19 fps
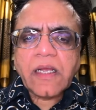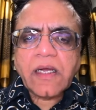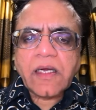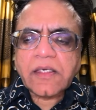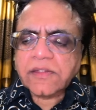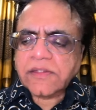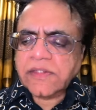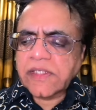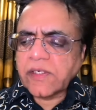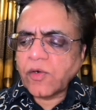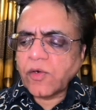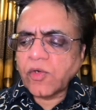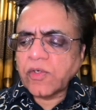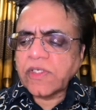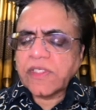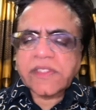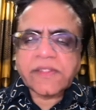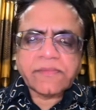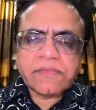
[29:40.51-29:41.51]
See,
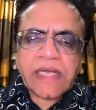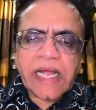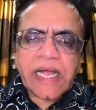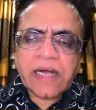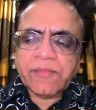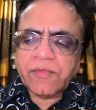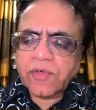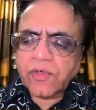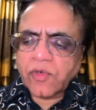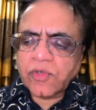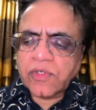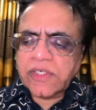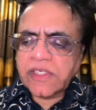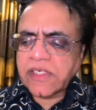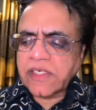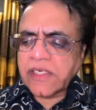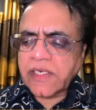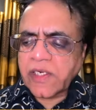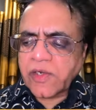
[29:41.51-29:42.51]
only I would only
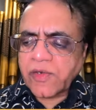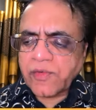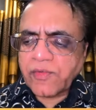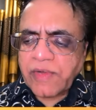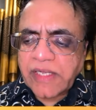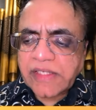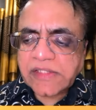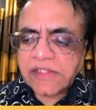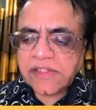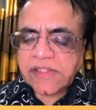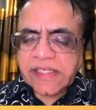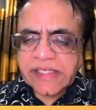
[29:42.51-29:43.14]
request